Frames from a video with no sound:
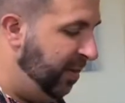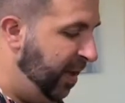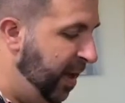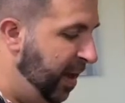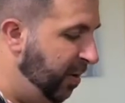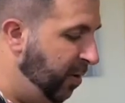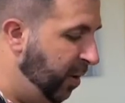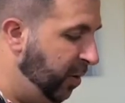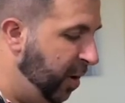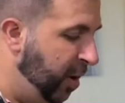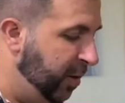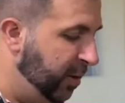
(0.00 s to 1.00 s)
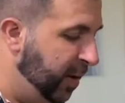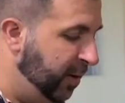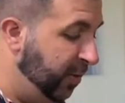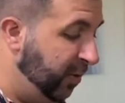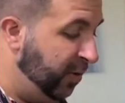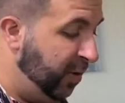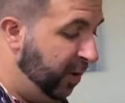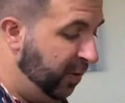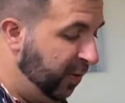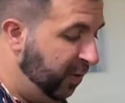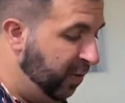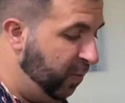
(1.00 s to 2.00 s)
and our garlic, they're starting to
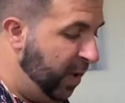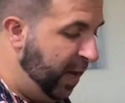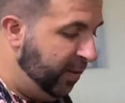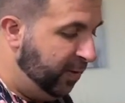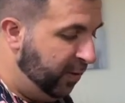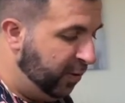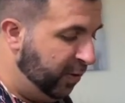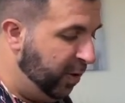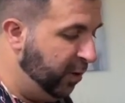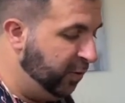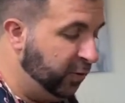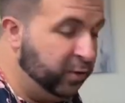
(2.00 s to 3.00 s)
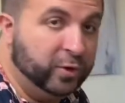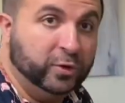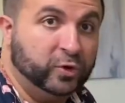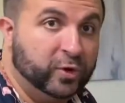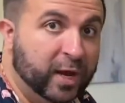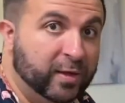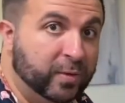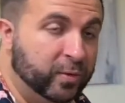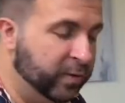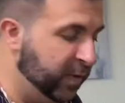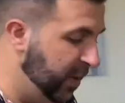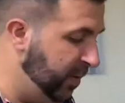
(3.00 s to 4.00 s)
sweat, they're starting to turn
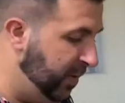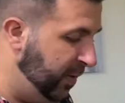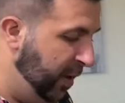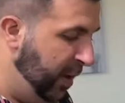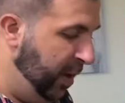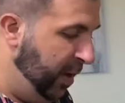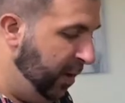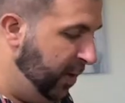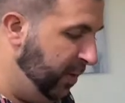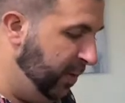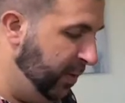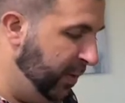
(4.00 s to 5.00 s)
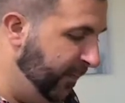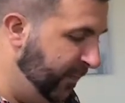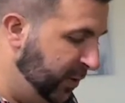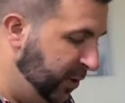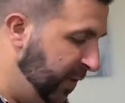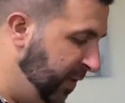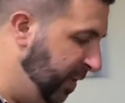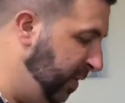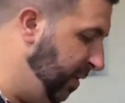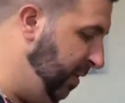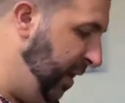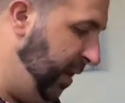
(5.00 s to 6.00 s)
translucent. So if you
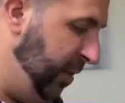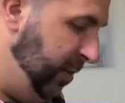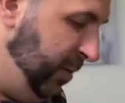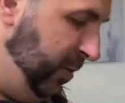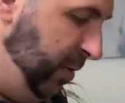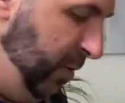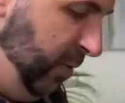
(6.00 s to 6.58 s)
just take a little note